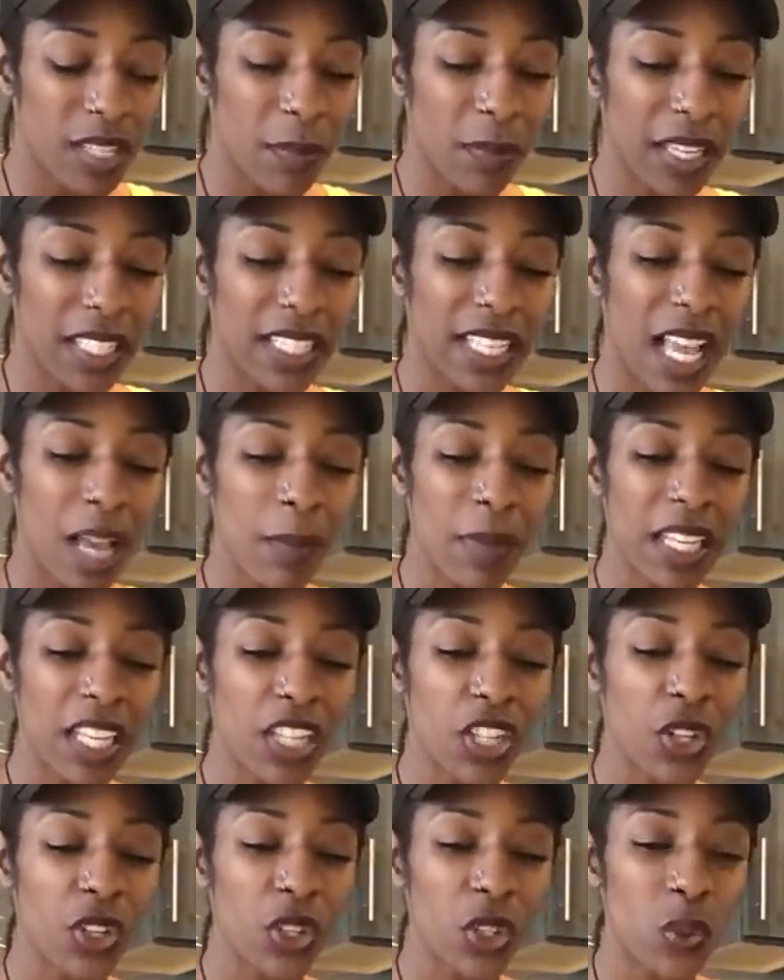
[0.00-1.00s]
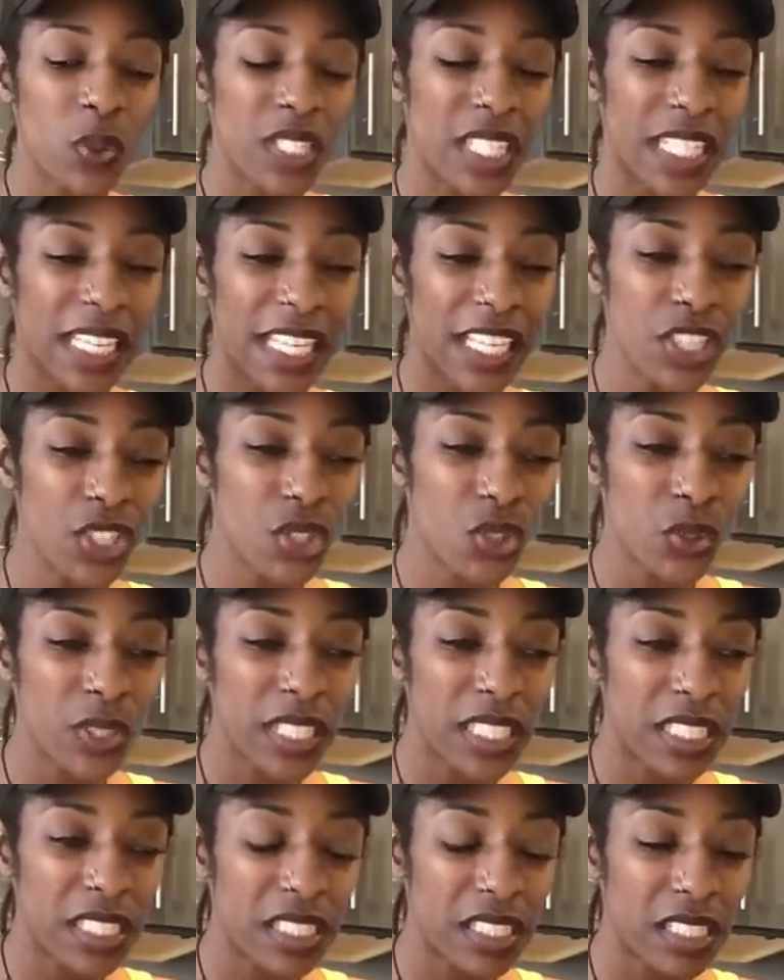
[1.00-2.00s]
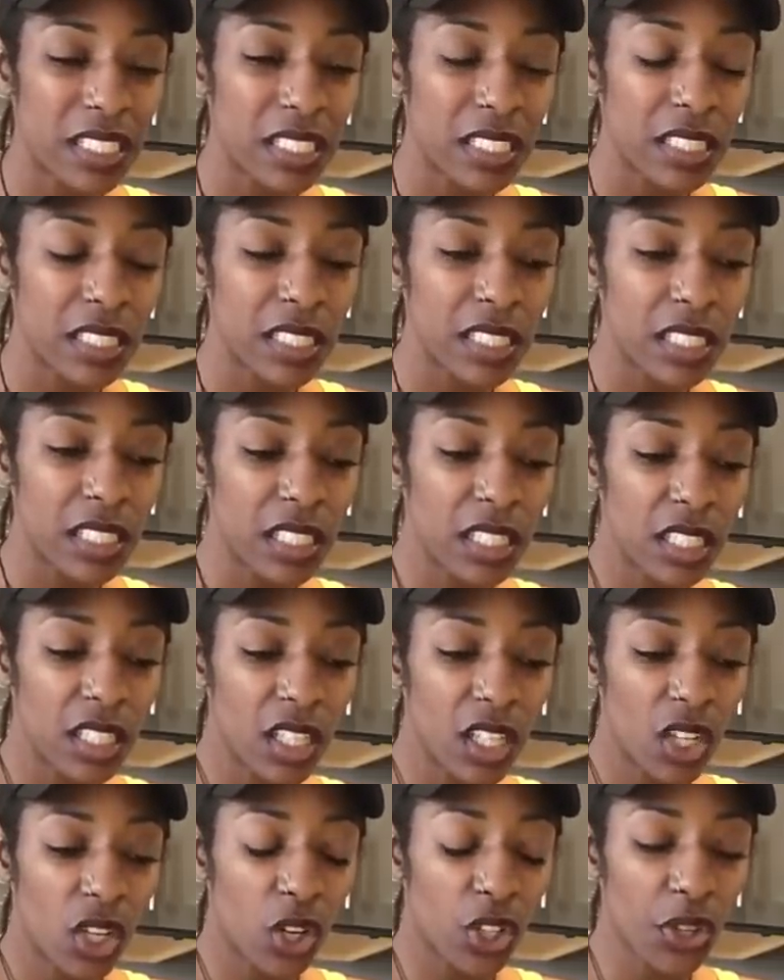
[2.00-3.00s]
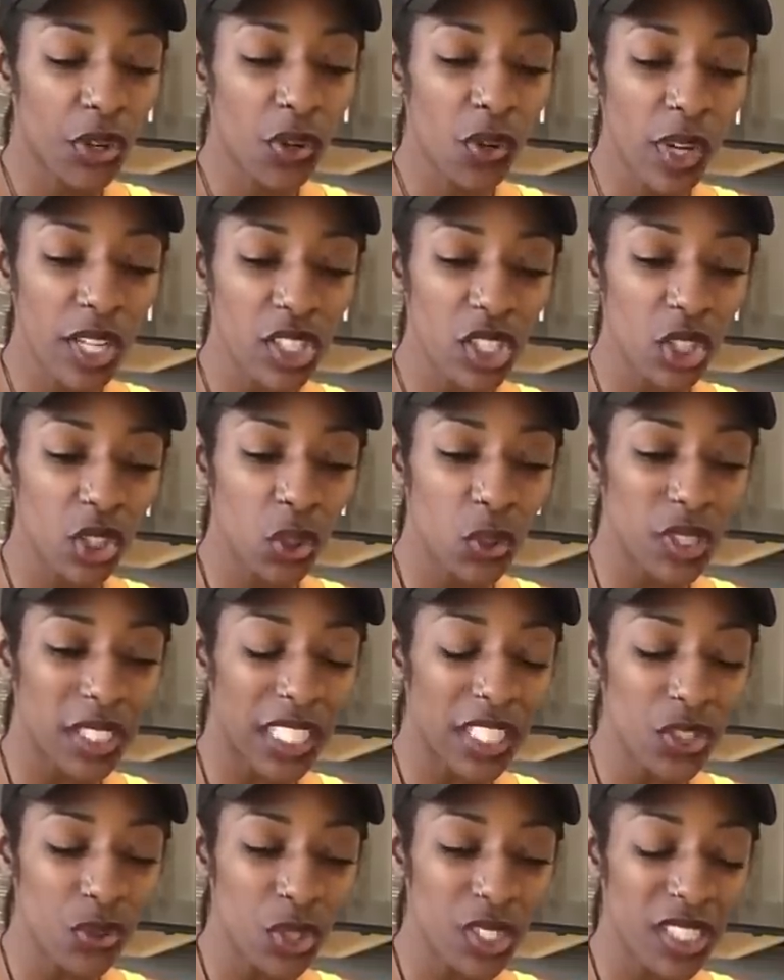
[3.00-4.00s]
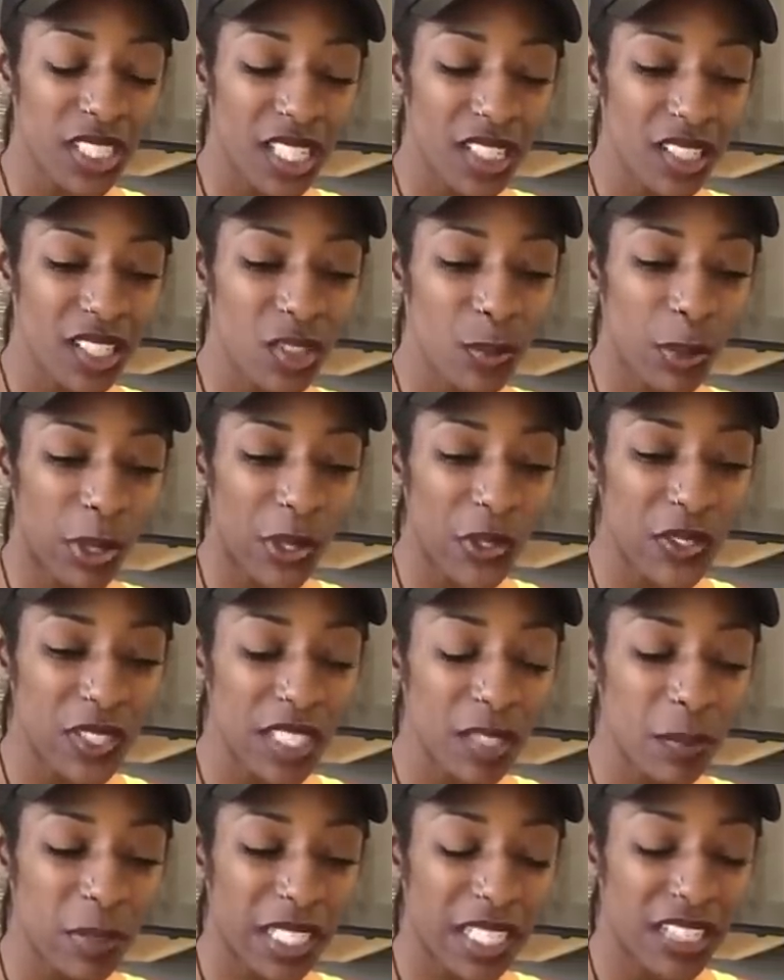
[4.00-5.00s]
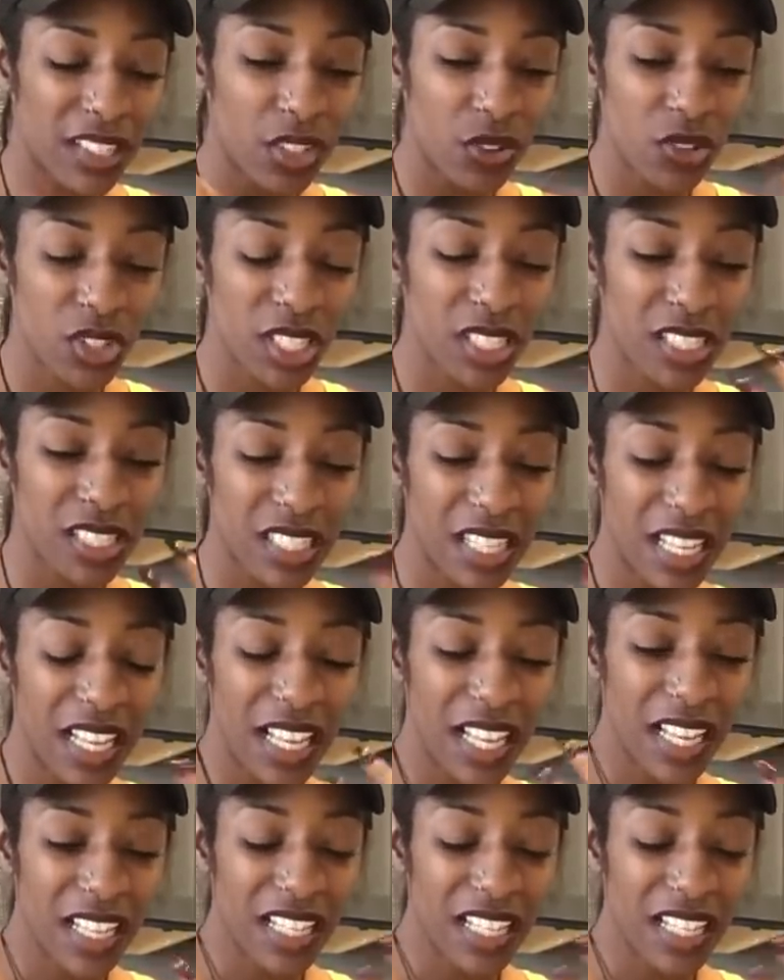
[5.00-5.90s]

I'm getting, yeah, I'm getting you're losing interest or you're going to lose interest in this person because they're just,